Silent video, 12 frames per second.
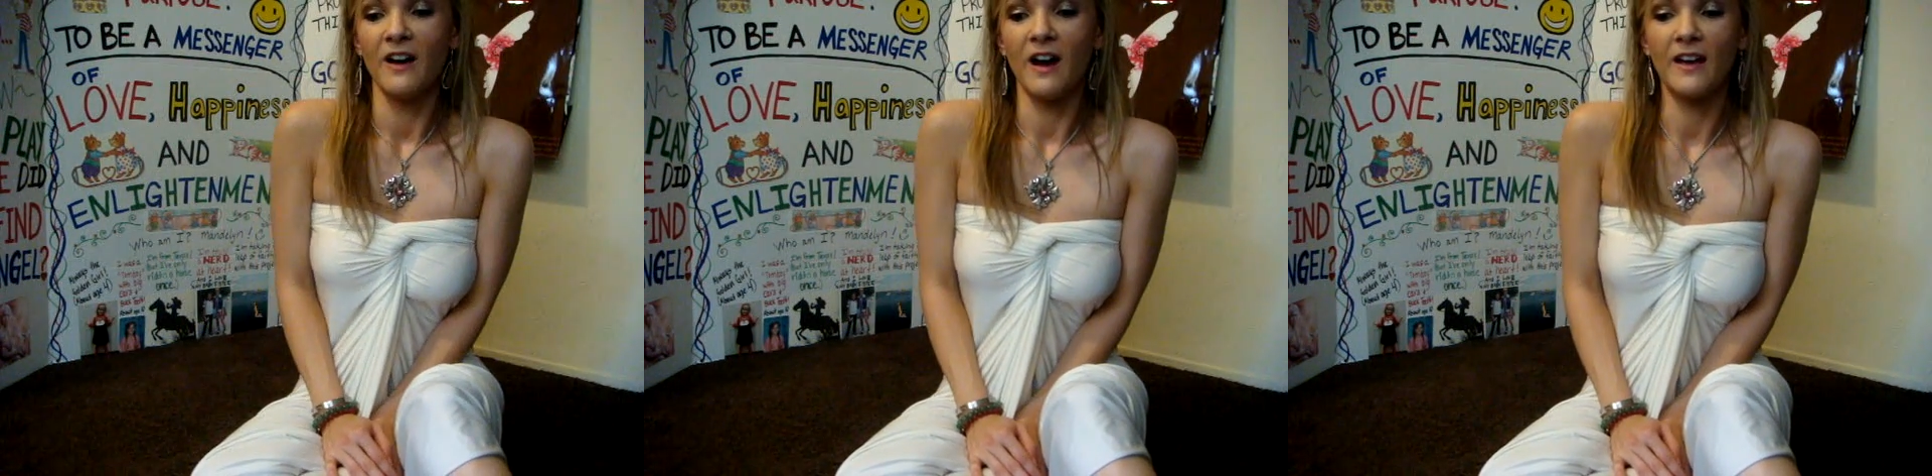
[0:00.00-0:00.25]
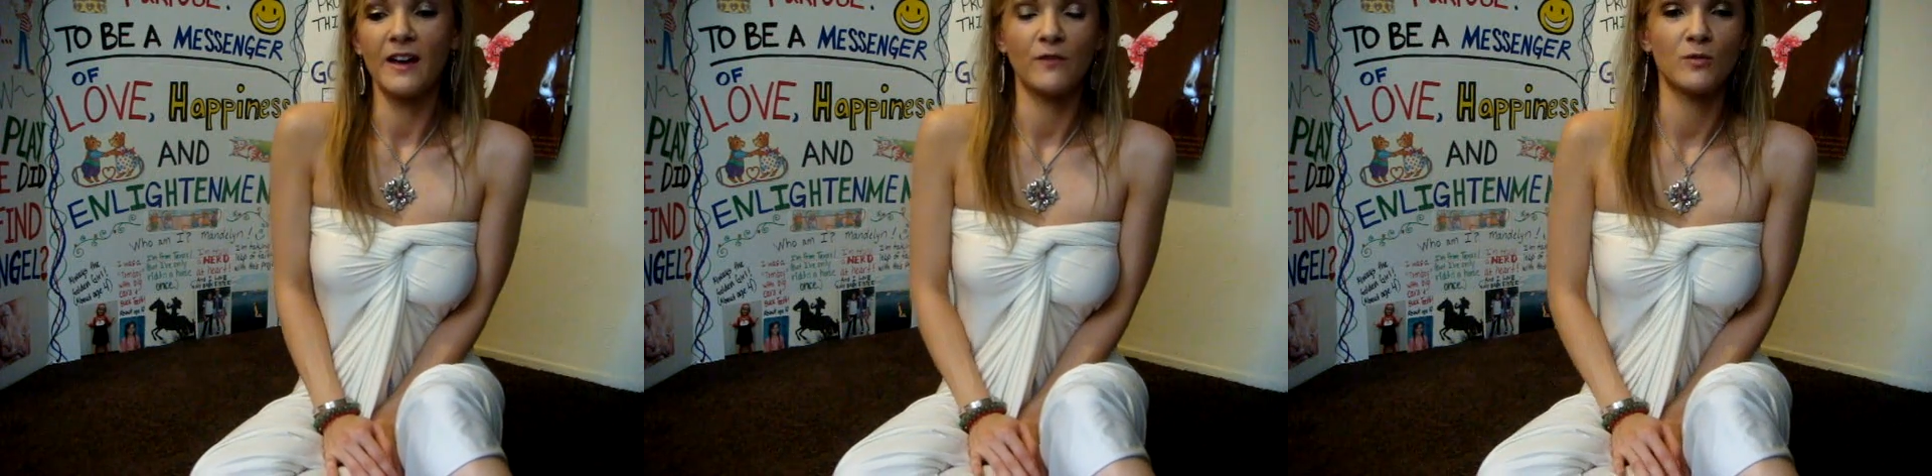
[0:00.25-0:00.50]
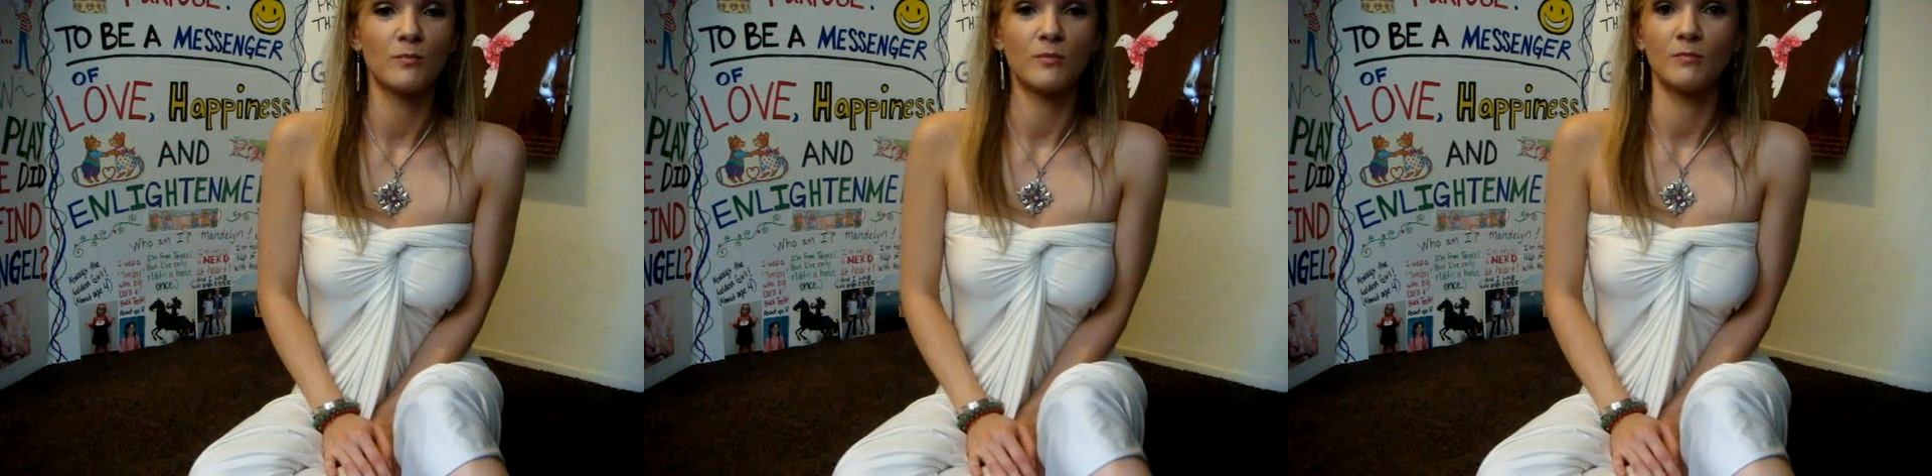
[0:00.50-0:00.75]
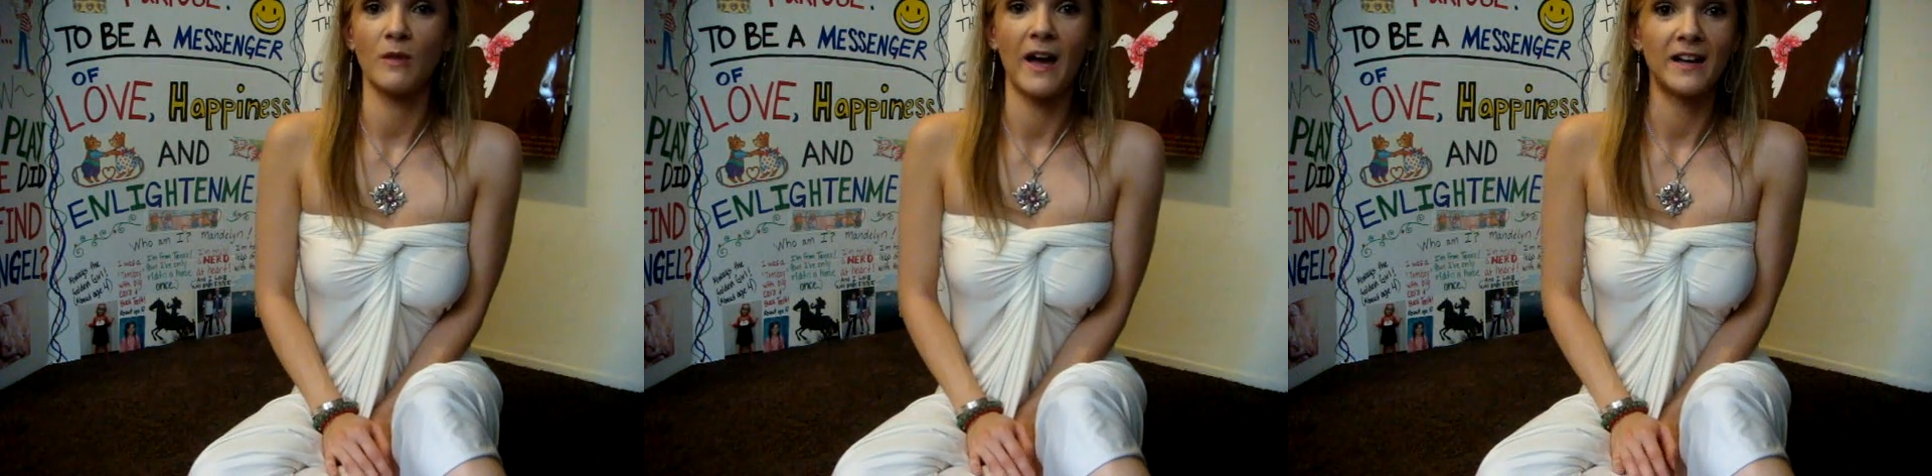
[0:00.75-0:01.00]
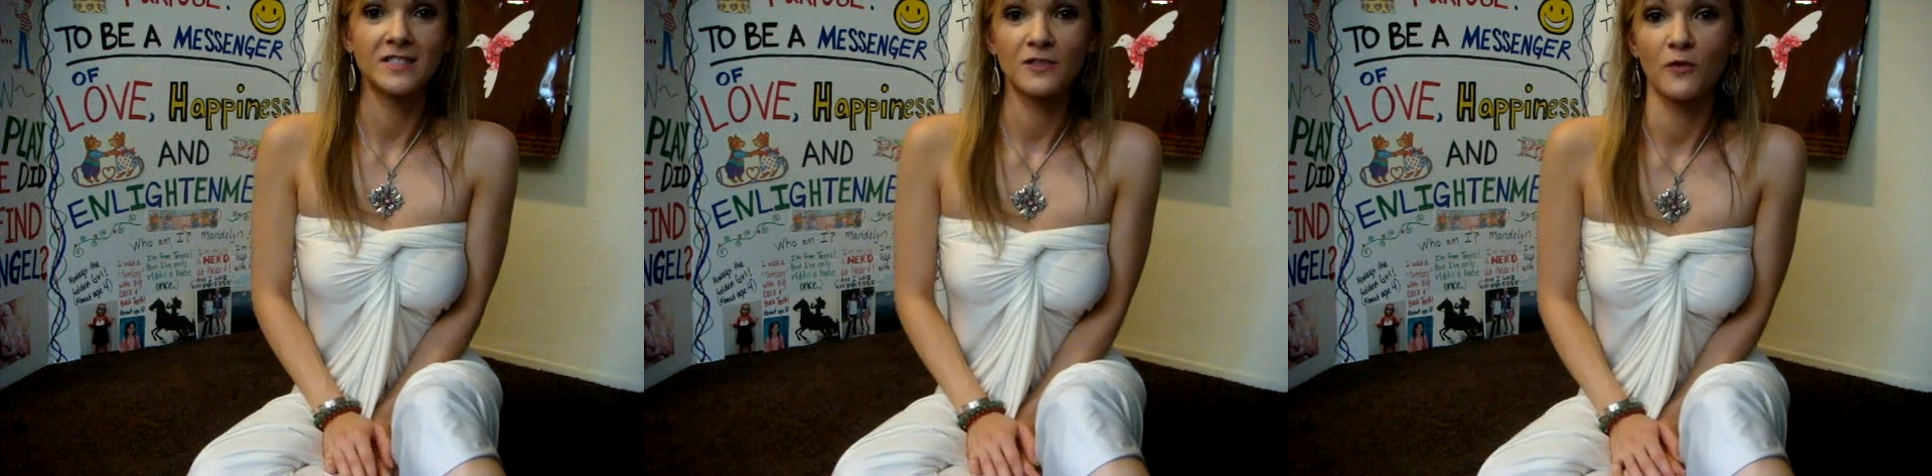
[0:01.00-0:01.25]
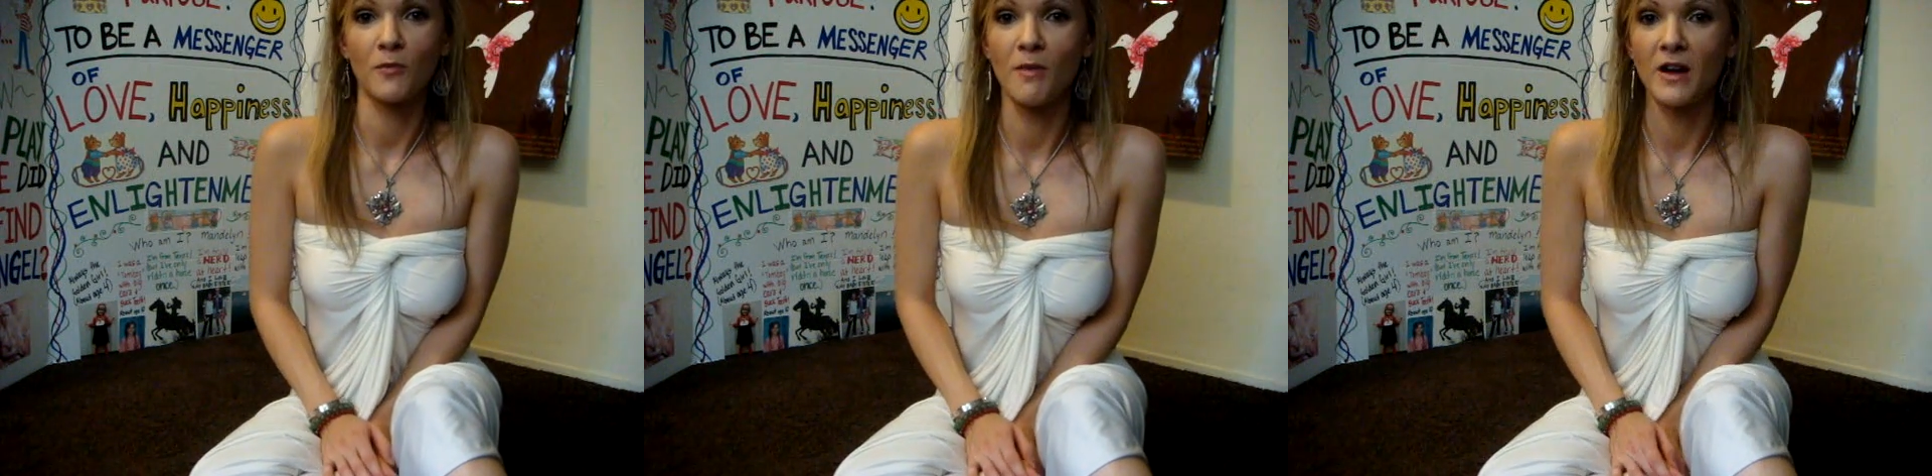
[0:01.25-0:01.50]
I haven't asked
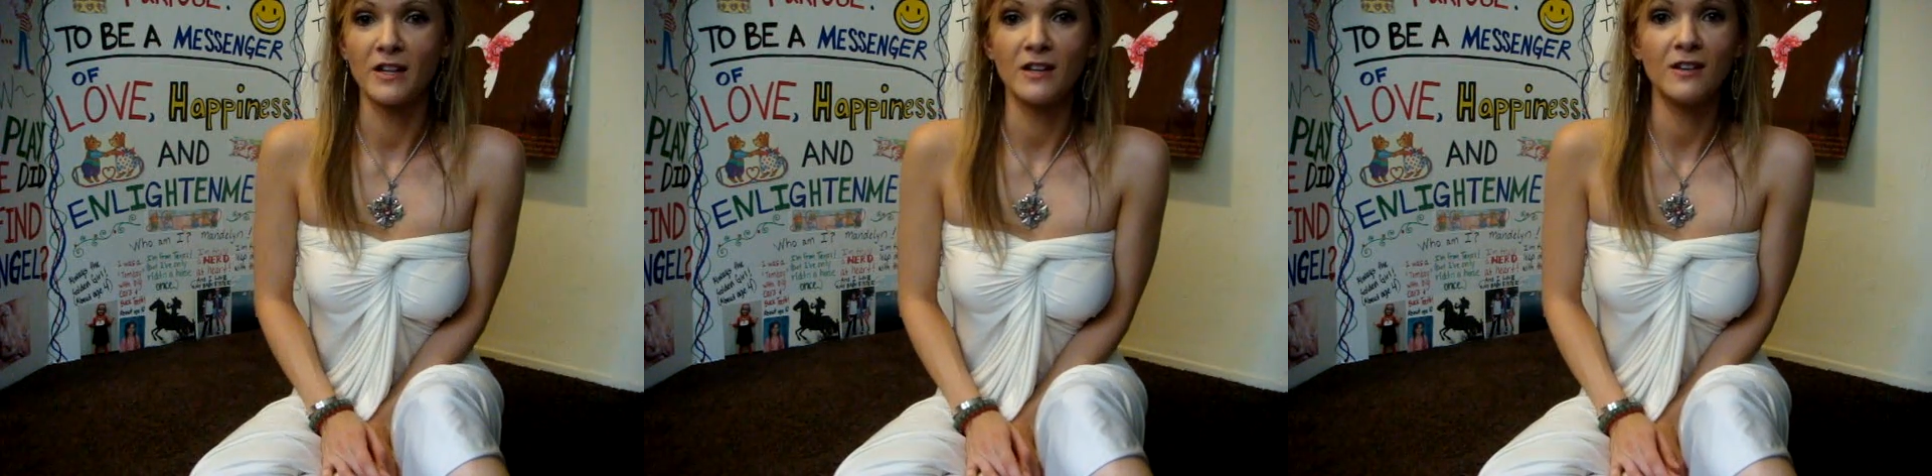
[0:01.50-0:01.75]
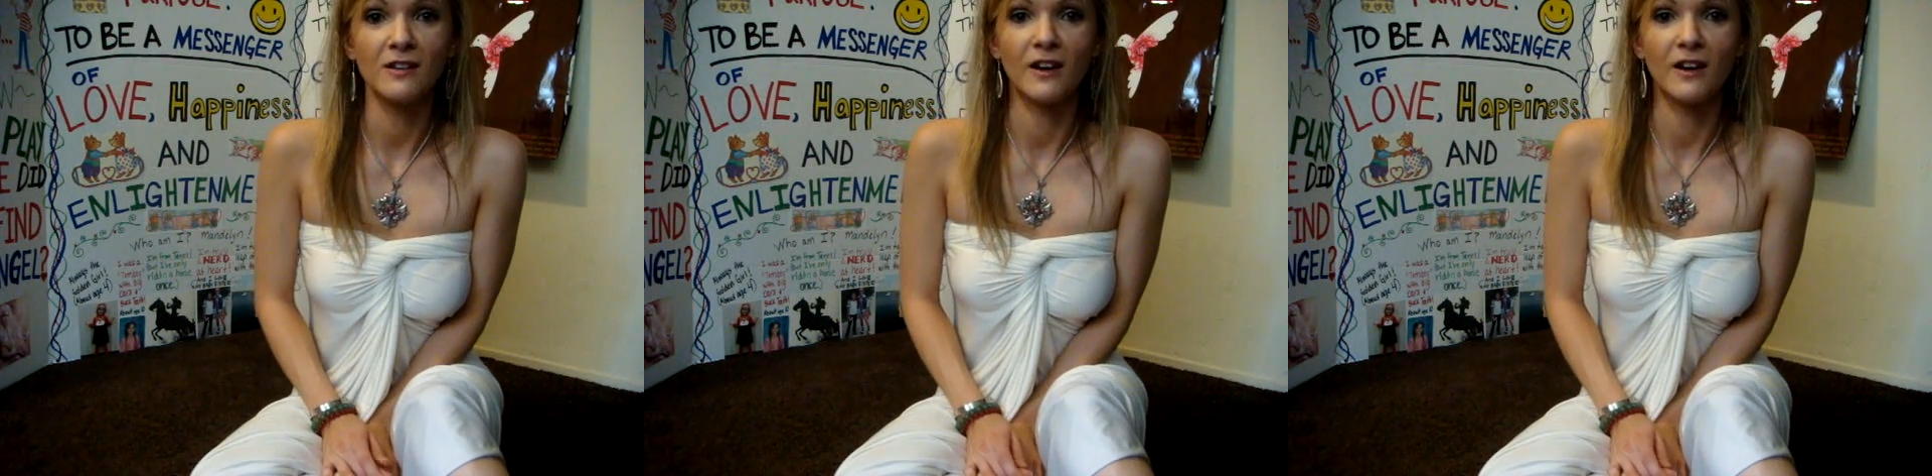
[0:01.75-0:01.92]
for money.